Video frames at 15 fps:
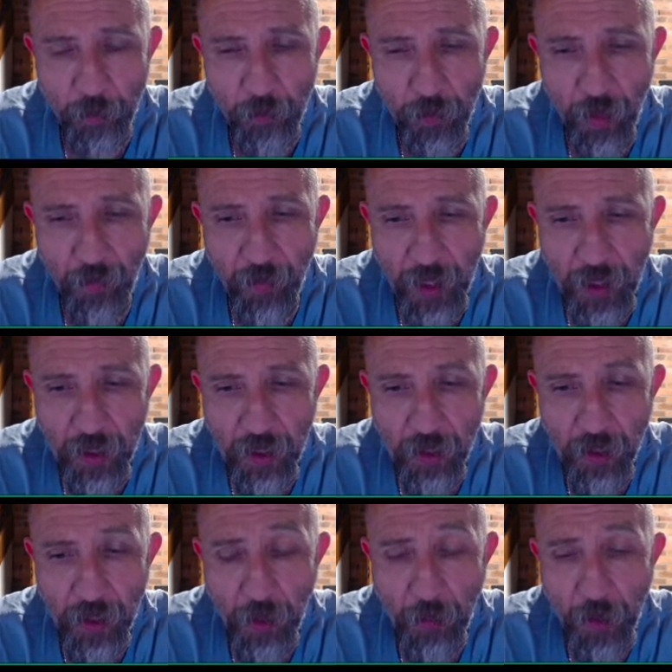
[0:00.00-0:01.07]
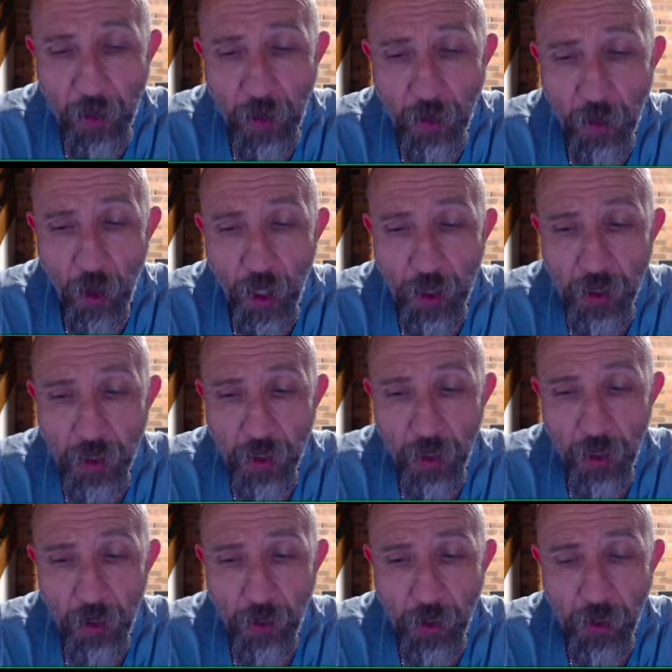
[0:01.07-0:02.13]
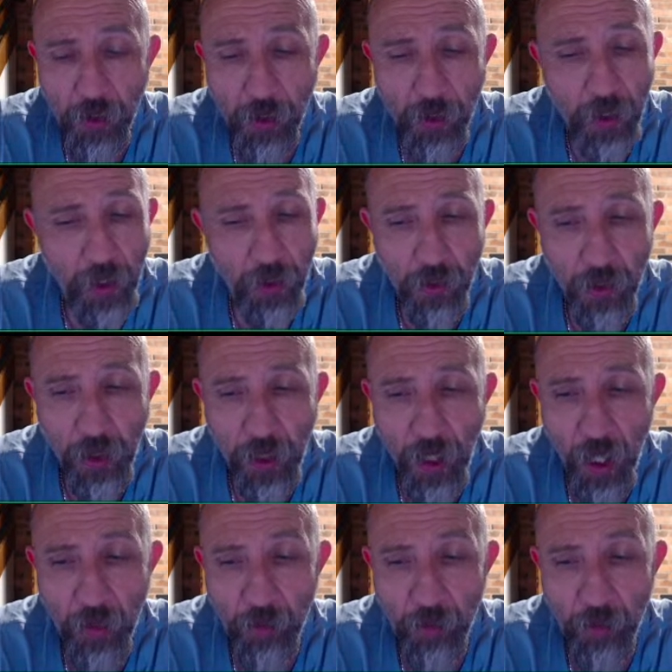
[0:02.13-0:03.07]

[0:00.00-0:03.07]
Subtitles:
If that's something you guys are interested in looking at.